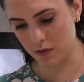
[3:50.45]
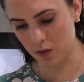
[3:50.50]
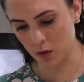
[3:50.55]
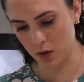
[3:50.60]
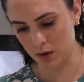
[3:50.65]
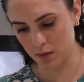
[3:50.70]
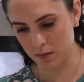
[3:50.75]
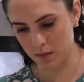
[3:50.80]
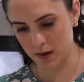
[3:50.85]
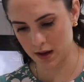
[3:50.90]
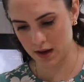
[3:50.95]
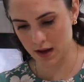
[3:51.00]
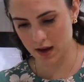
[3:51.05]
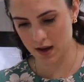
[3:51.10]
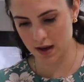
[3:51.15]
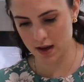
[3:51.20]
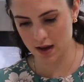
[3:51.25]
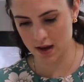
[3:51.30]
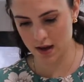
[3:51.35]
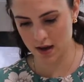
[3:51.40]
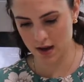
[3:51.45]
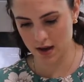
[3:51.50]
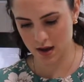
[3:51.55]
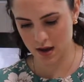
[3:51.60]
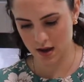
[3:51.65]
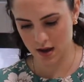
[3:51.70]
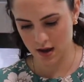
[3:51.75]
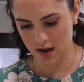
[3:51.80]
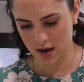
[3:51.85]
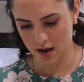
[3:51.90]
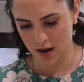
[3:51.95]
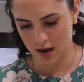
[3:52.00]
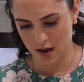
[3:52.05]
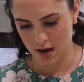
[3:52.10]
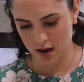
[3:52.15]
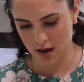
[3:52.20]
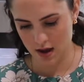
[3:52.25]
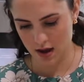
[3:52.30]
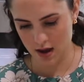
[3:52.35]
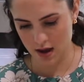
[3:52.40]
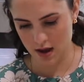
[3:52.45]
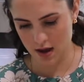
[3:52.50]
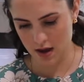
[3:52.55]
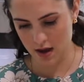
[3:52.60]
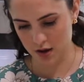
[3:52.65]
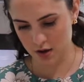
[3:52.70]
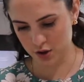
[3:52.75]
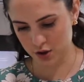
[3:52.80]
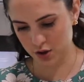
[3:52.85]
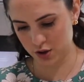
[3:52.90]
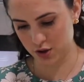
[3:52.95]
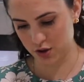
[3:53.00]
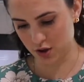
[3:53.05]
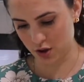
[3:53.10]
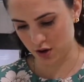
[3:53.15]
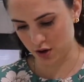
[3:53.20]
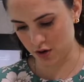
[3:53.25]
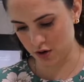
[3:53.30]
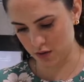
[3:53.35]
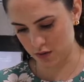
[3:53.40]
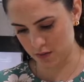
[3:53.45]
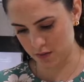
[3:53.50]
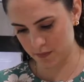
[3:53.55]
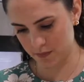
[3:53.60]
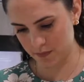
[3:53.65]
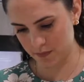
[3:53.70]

forming a circle